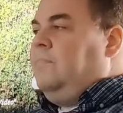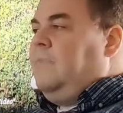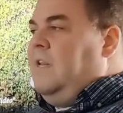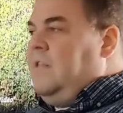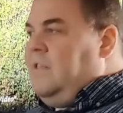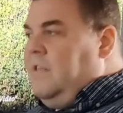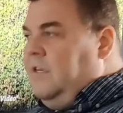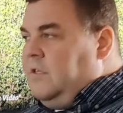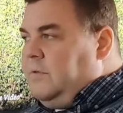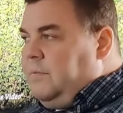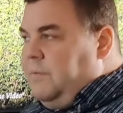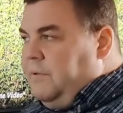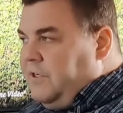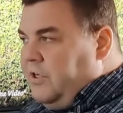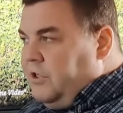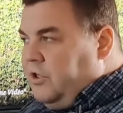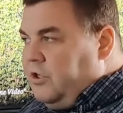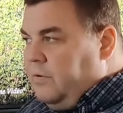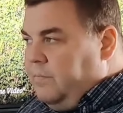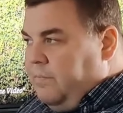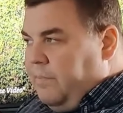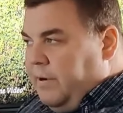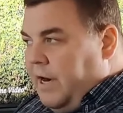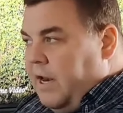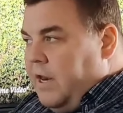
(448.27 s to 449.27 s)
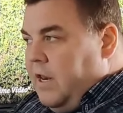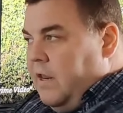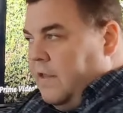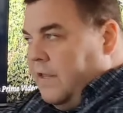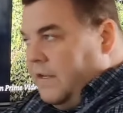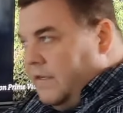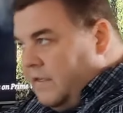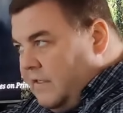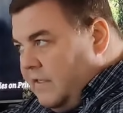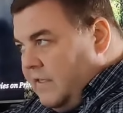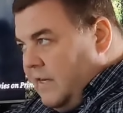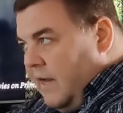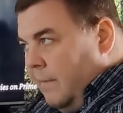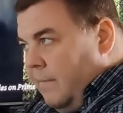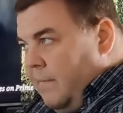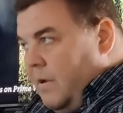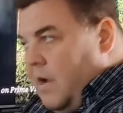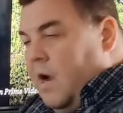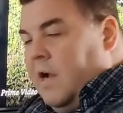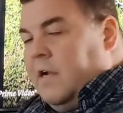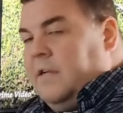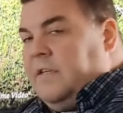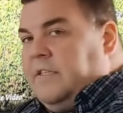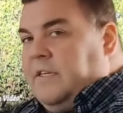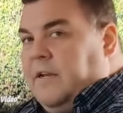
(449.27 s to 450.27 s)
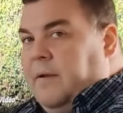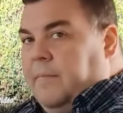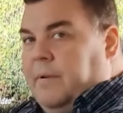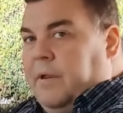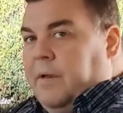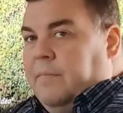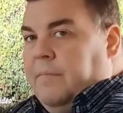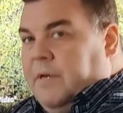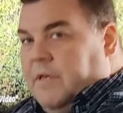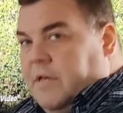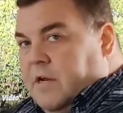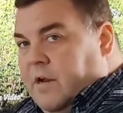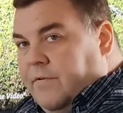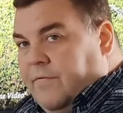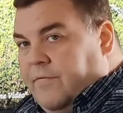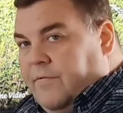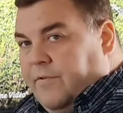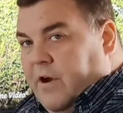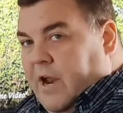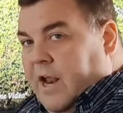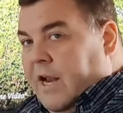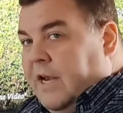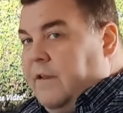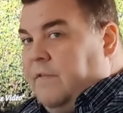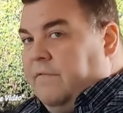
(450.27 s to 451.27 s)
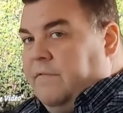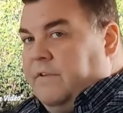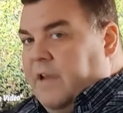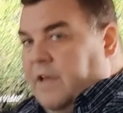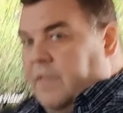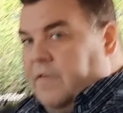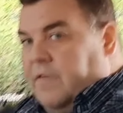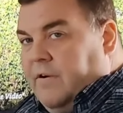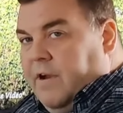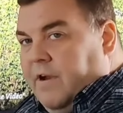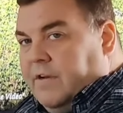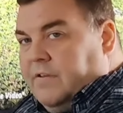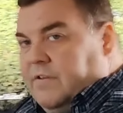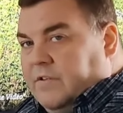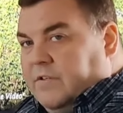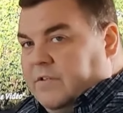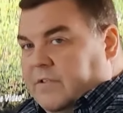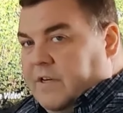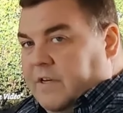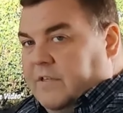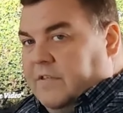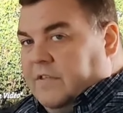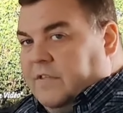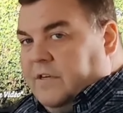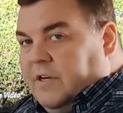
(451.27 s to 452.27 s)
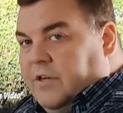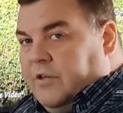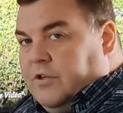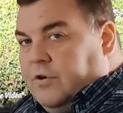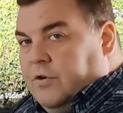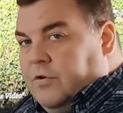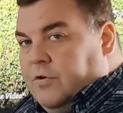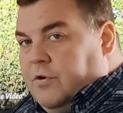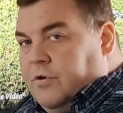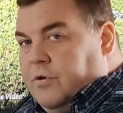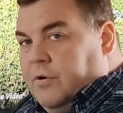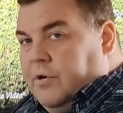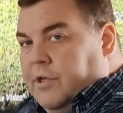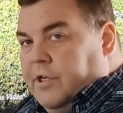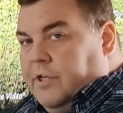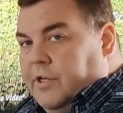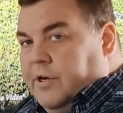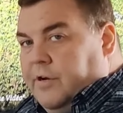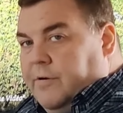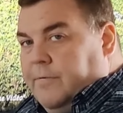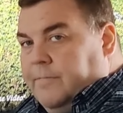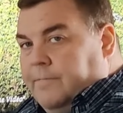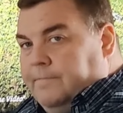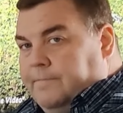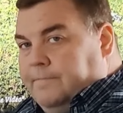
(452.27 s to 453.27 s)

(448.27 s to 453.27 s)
in this position. But this same concept can be done for any of the other exercises I showed you earlier.